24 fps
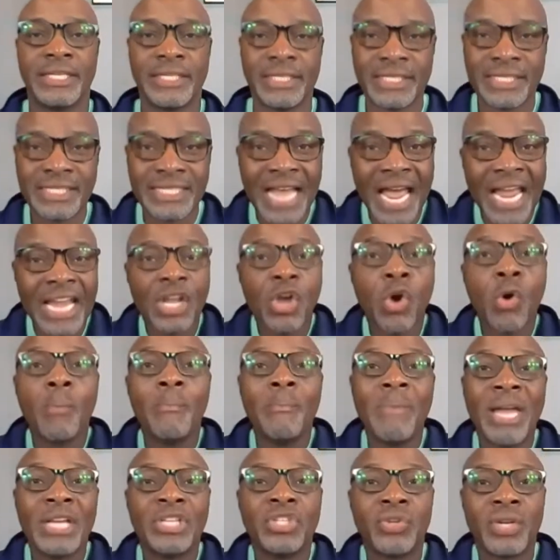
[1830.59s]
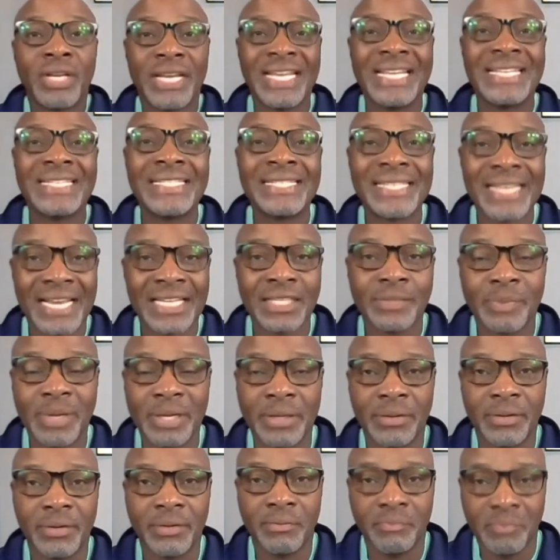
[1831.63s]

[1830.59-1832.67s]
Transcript: psychometric assessment,